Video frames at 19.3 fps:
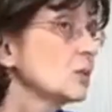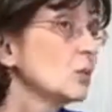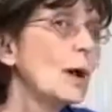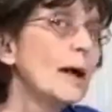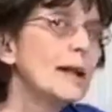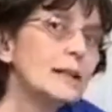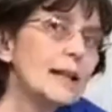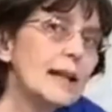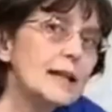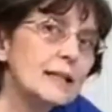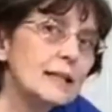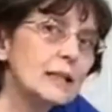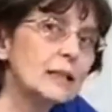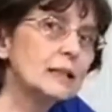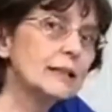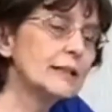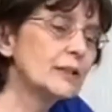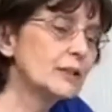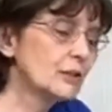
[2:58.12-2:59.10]
White Lightning
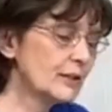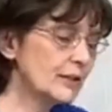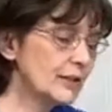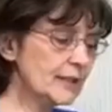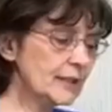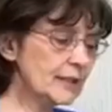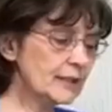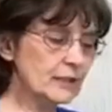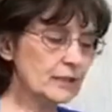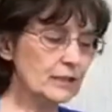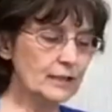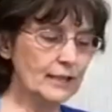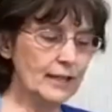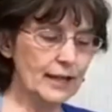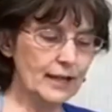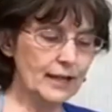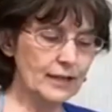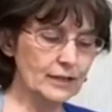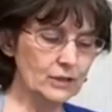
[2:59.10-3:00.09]
Cleaner is
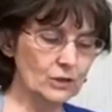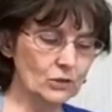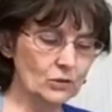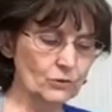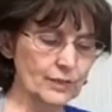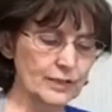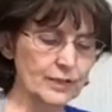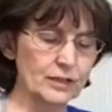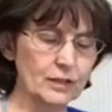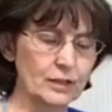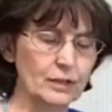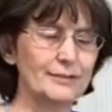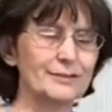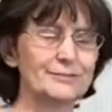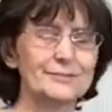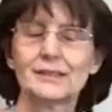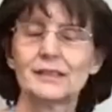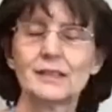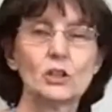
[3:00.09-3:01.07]
a
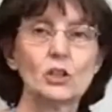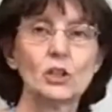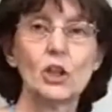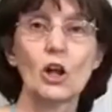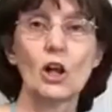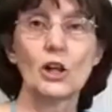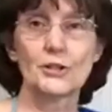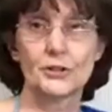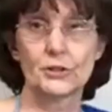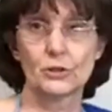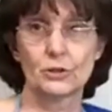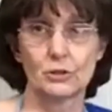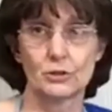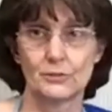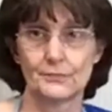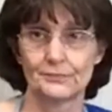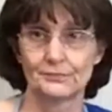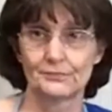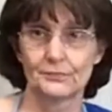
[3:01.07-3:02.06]
deglosser,
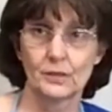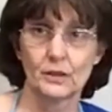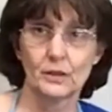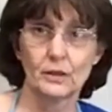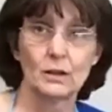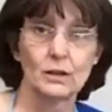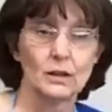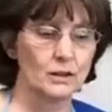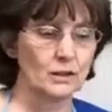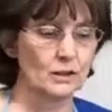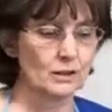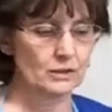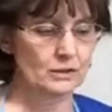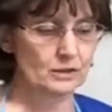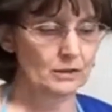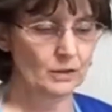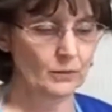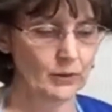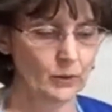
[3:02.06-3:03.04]

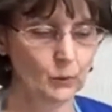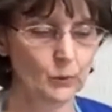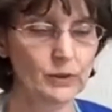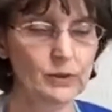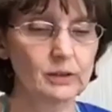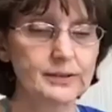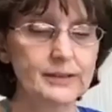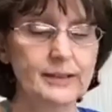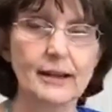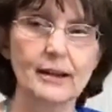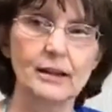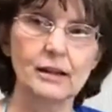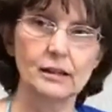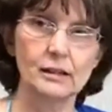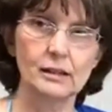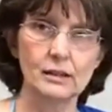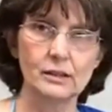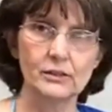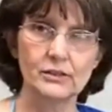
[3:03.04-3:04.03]
so it will take
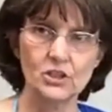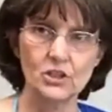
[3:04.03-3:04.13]
the